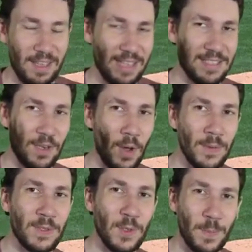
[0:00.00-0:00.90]
as an
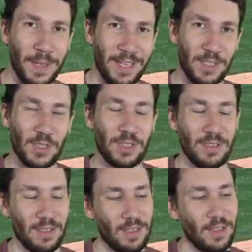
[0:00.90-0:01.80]
oh two pitch,
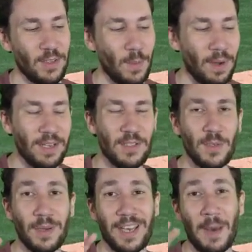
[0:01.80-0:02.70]
you want to
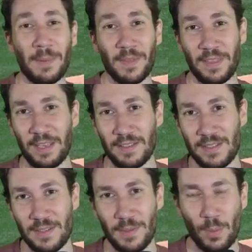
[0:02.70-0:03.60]
do a couple
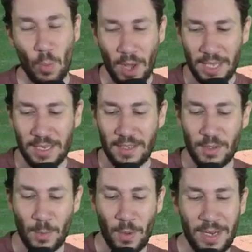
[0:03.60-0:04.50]
things. One,
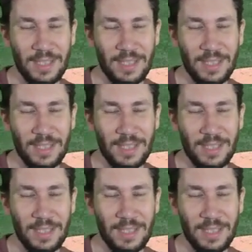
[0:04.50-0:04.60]
you want